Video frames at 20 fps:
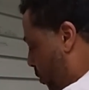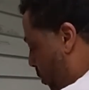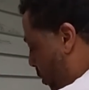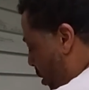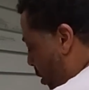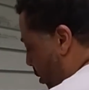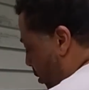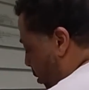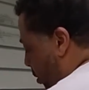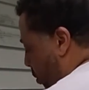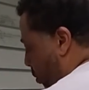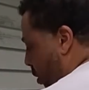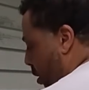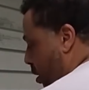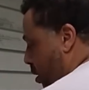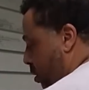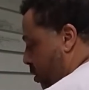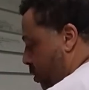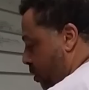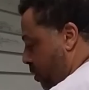So we're gonna do
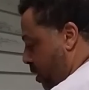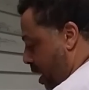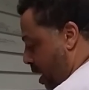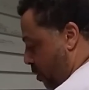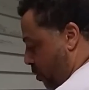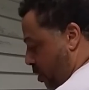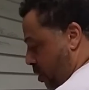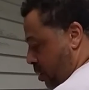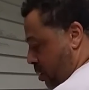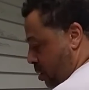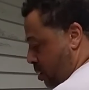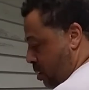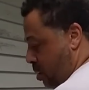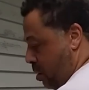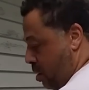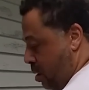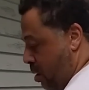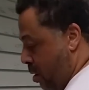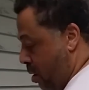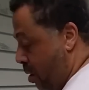that one,
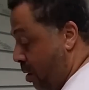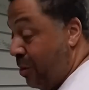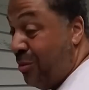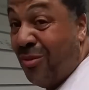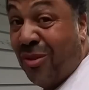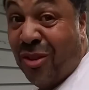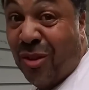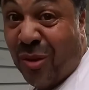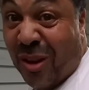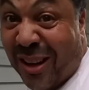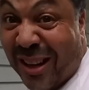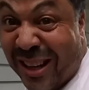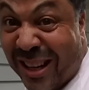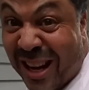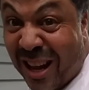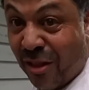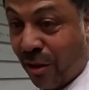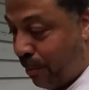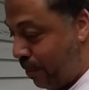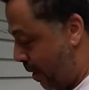do another
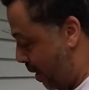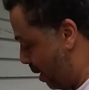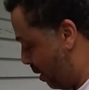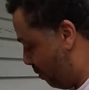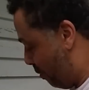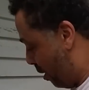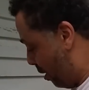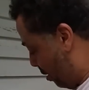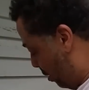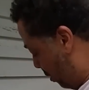pan right here.